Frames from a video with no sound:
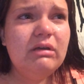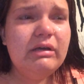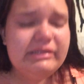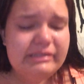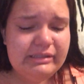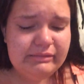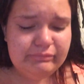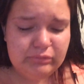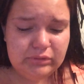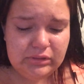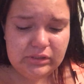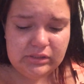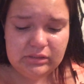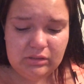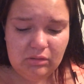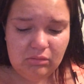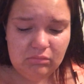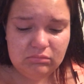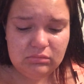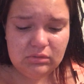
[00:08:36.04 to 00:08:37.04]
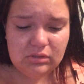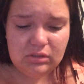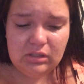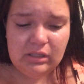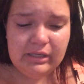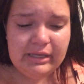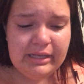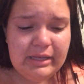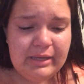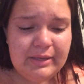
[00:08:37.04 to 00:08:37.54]
I really don't.
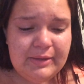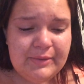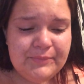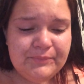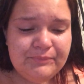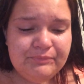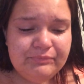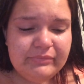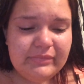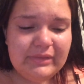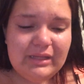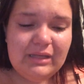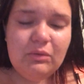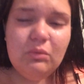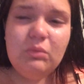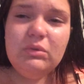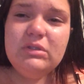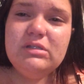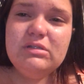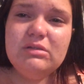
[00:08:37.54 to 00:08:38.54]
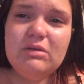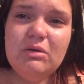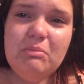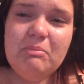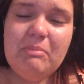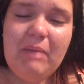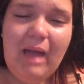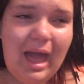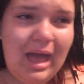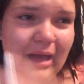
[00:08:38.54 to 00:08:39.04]
Like, what's so
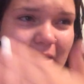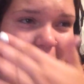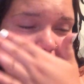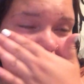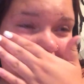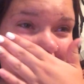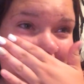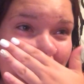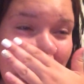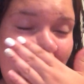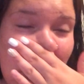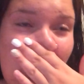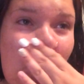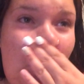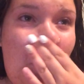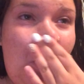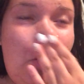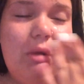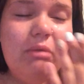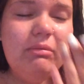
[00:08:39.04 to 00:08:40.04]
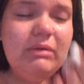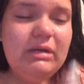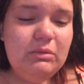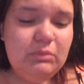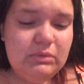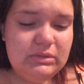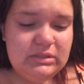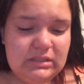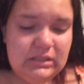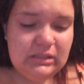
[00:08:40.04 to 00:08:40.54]
bad with me? Nobody
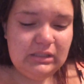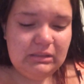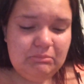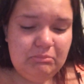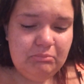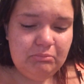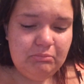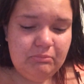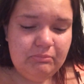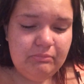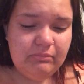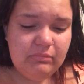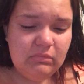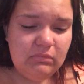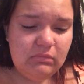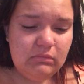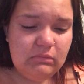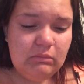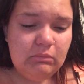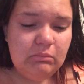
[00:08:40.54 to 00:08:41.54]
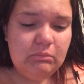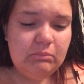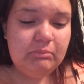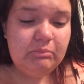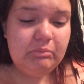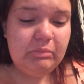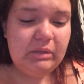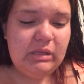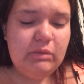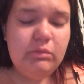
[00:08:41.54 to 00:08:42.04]
wants to, like,
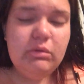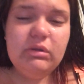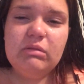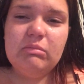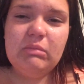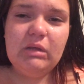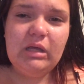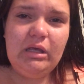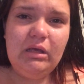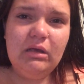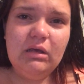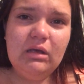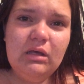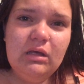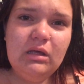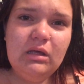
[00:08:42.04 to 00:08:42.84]
be with me.